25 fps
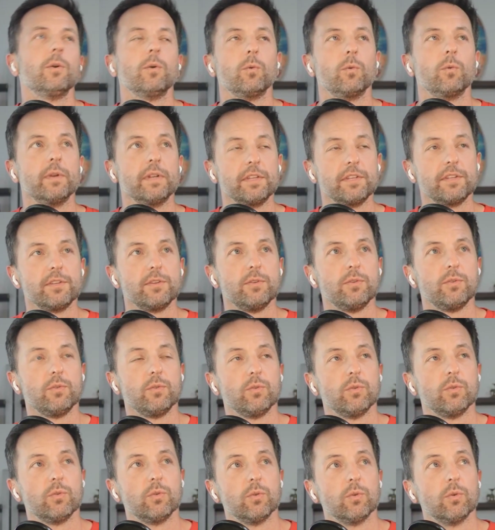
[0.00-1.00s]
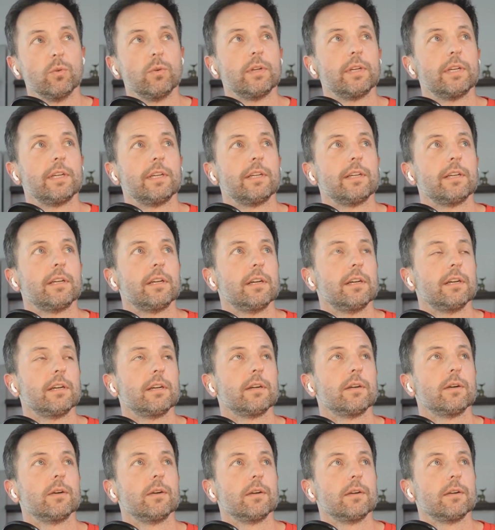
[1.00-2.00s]
When you
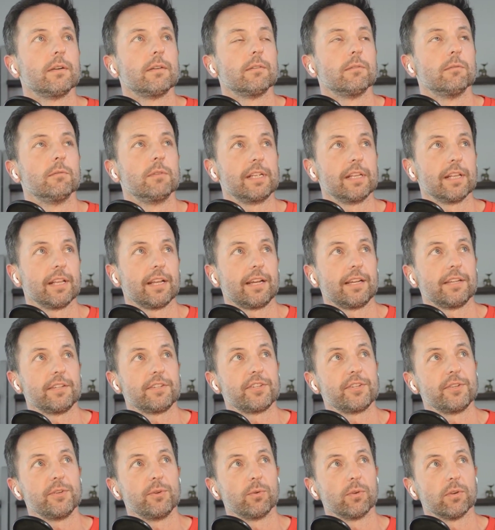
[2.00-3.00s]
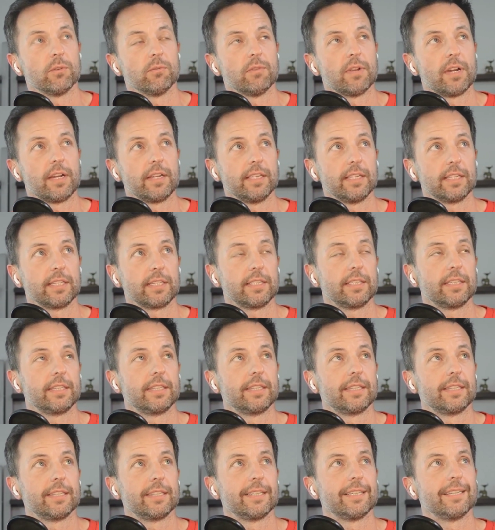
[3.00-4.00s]
realized you were running
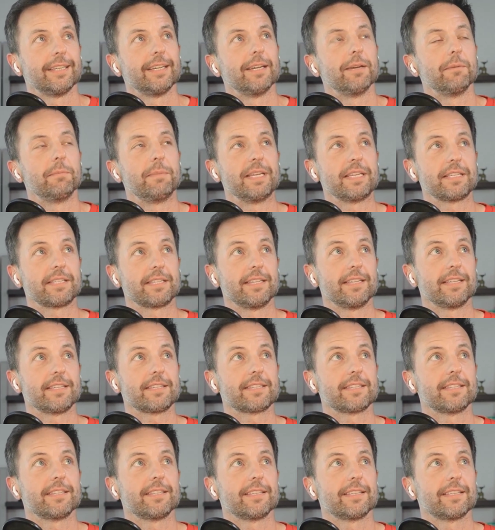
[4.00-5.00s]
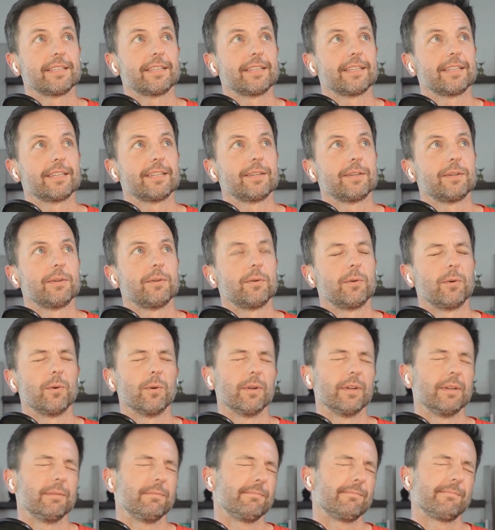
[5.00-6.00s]
a business,
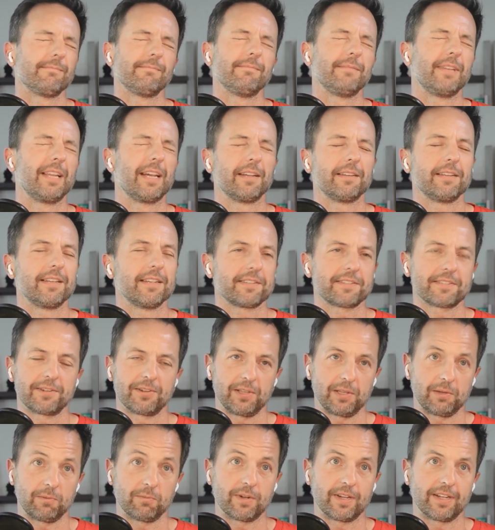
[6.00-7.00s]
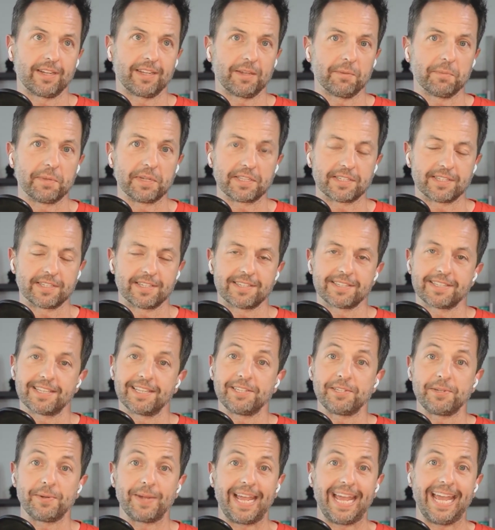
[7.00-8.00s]
or not necessarily running a business,
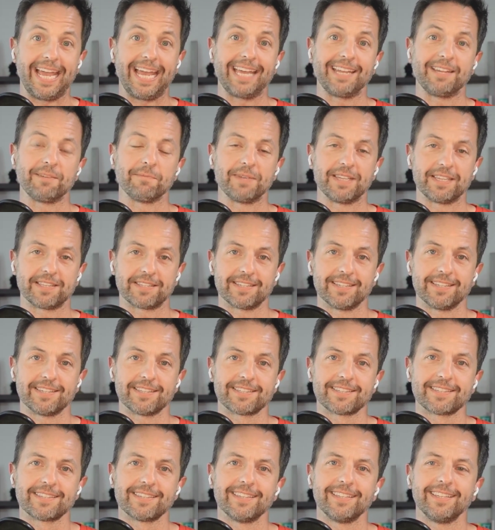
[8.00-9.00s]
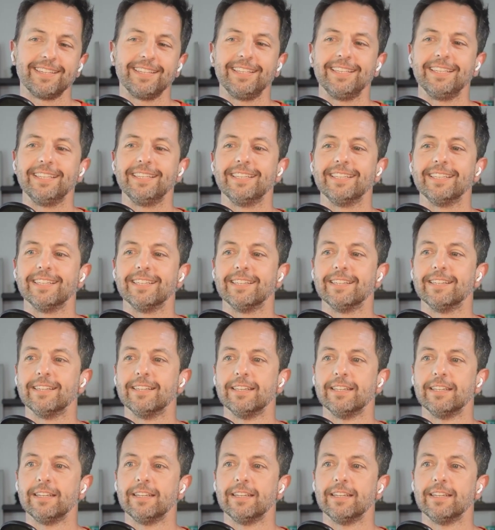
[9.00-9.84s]
that you had a business in